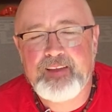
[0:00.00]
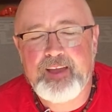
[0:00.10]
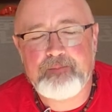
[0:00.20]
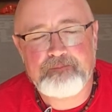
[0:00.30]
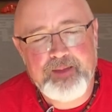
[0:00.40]

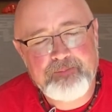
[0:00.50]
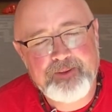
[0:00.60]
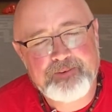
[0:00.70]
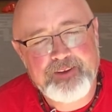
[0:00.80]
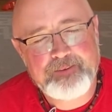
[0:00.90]
and maybe
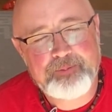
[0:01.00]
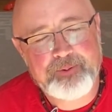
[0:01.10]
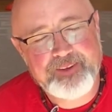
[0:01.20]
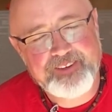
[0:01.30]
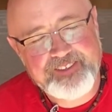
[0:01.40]

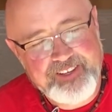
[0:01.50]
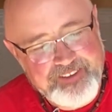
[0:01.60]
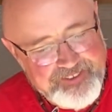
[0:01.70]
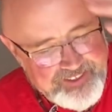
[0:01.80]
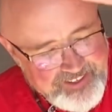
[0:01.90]
transporting
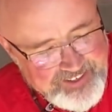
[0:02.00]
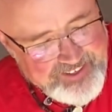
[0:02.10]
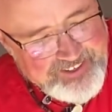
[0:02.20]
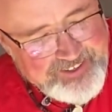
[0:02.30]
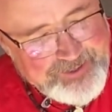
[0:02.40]
yourselves
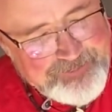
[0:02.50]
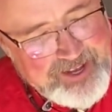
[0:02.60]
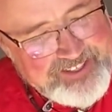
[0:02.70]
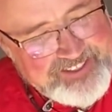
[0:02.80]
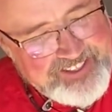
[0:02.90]
in your
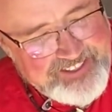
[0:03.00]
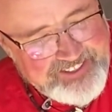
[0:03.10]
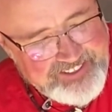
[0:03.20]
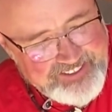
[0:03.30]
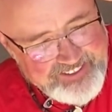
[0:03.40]

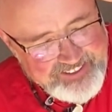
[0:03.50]
imagination